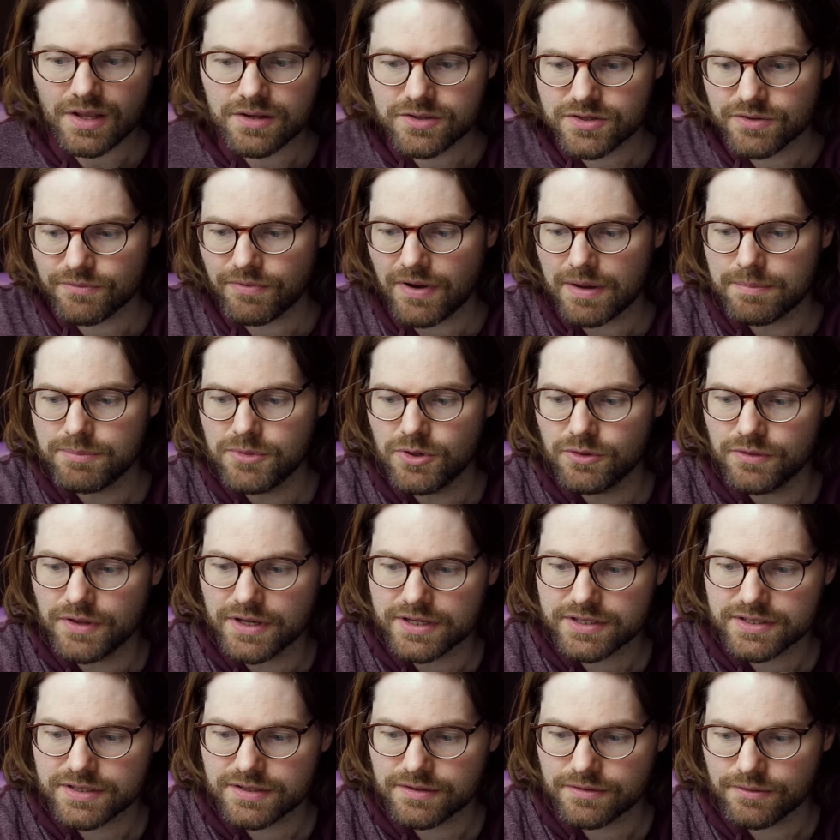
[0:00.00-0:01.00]
So if I mute
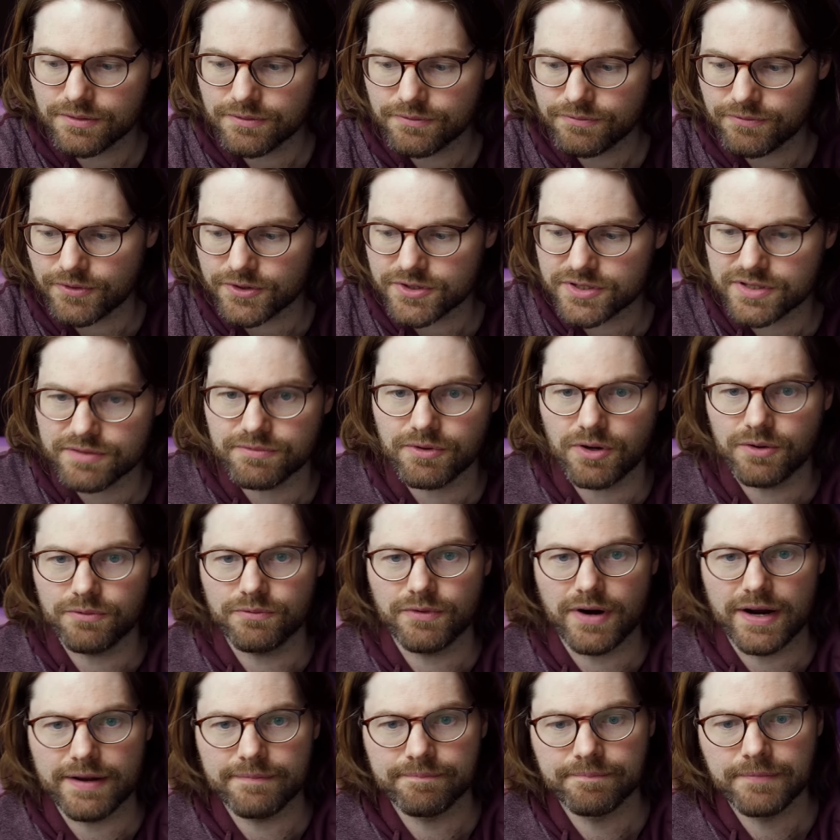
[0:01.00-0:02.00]
this first of all,
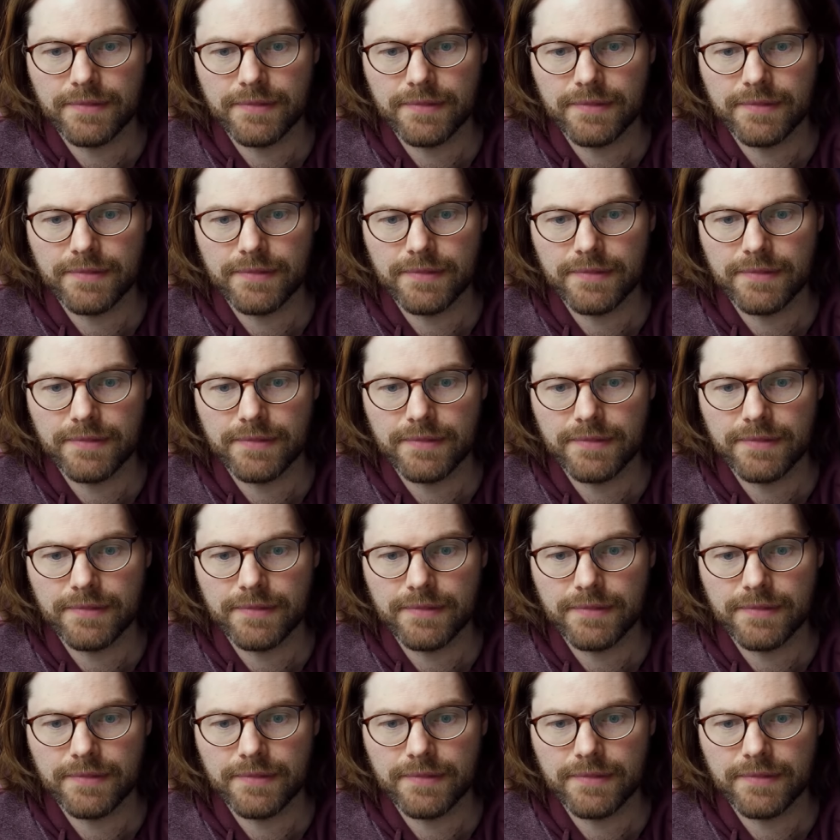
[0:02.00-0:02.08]
right,